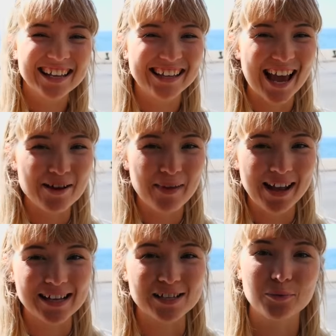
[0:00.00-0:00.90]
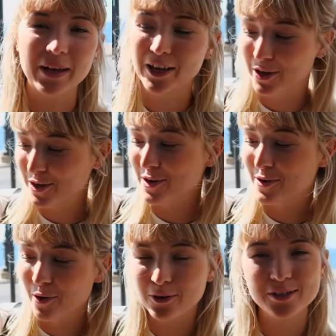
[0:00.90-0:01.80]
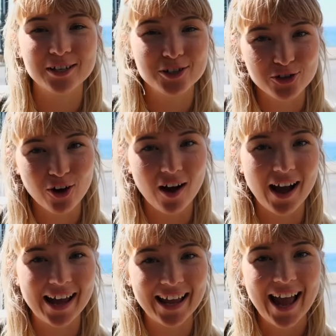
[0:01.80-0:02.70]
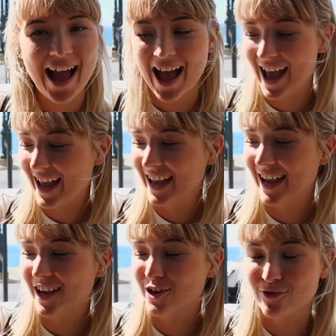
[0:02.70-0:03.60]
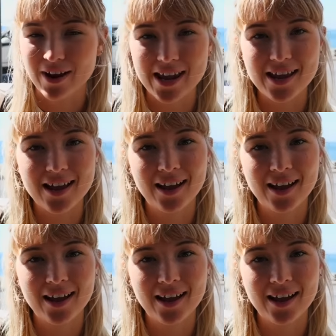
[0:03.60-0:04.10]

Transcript: Yamas! We couldn't not try a Greek